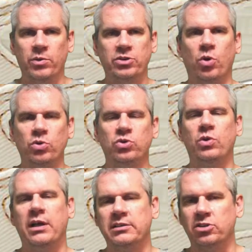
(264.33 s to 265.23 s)
which also
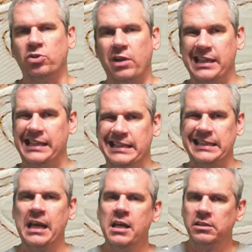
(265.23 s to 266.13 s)
has a sort of
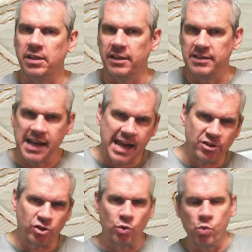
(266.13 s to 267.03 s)
hint to the
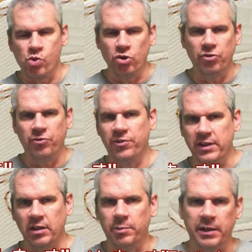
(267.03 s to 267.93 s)
natural wood feel,